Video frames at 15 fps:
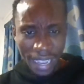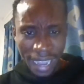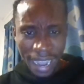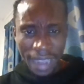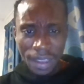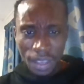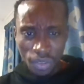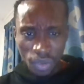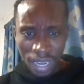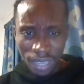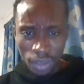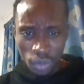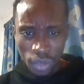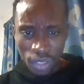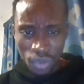Yeah, you
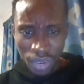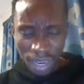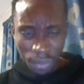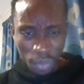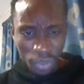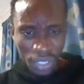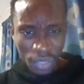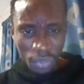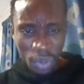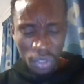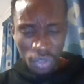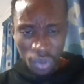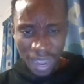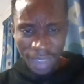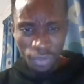can put it,
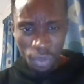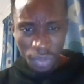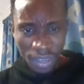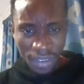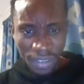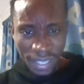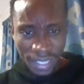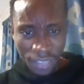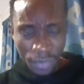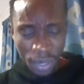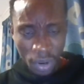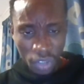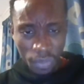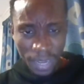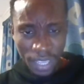but you have to be creative
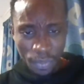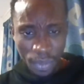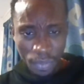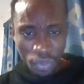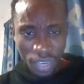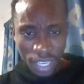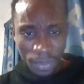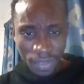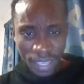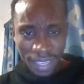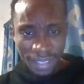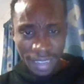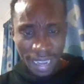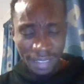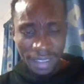because many people keep
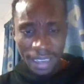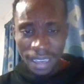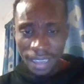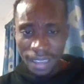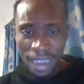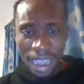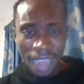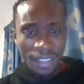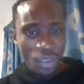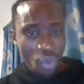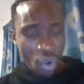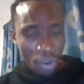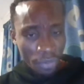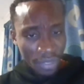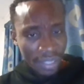saying that they
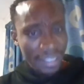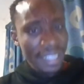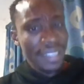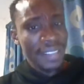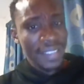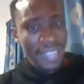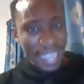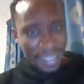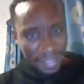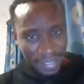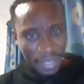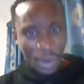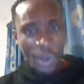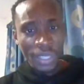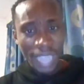will update
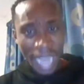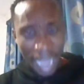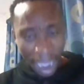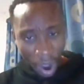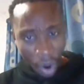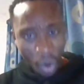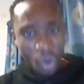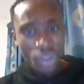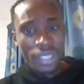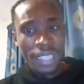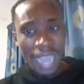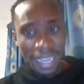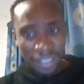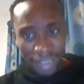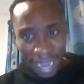CSC on how they
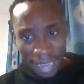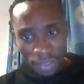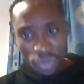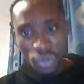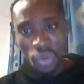are trying